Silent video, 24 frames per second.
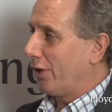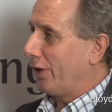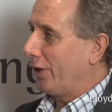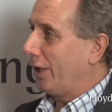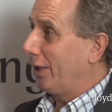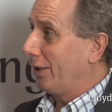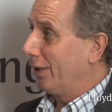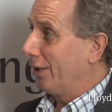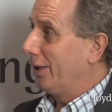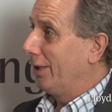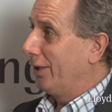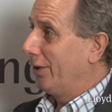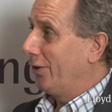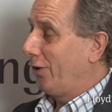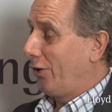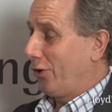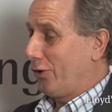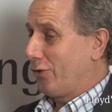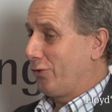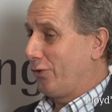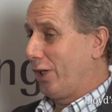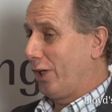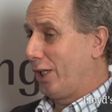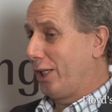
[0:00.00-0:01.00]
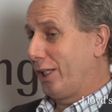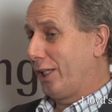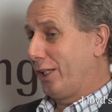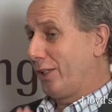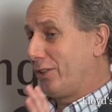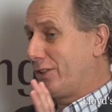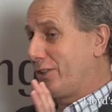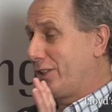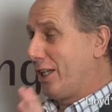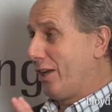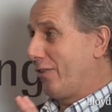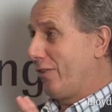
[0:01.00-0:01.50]
I think Australia is
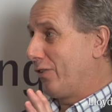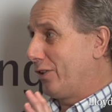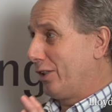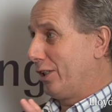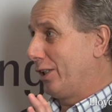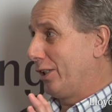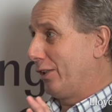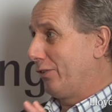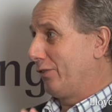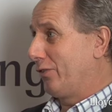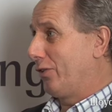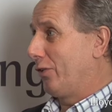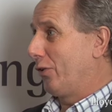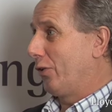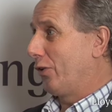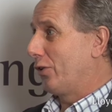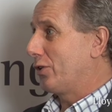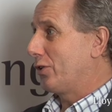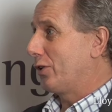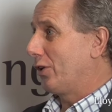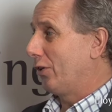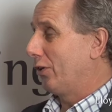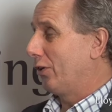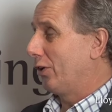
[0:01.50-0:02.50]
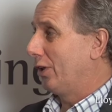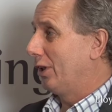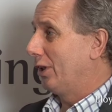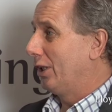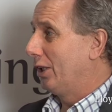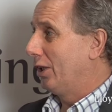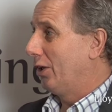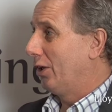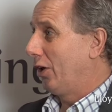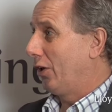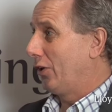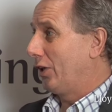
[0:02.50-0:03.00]
definitely focused on
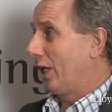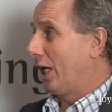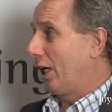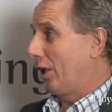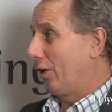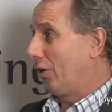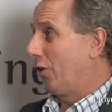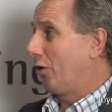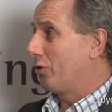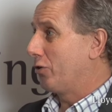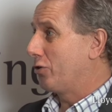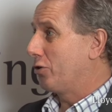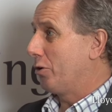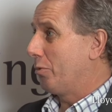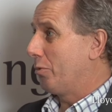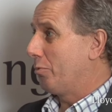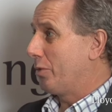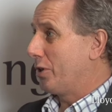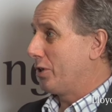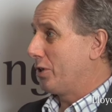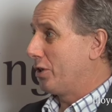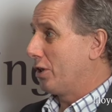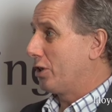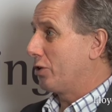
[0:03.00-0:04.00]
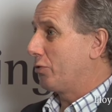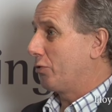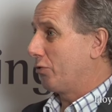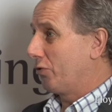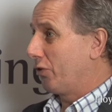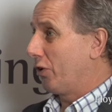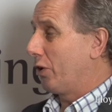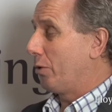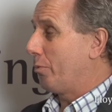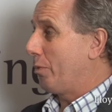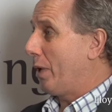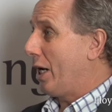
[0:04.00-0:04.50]
that long-term business
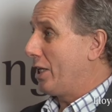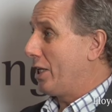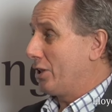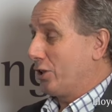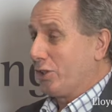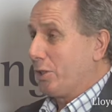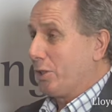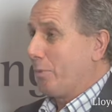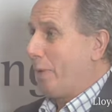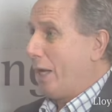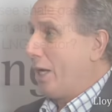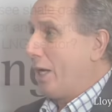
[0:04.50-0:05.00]
for the buyers, because the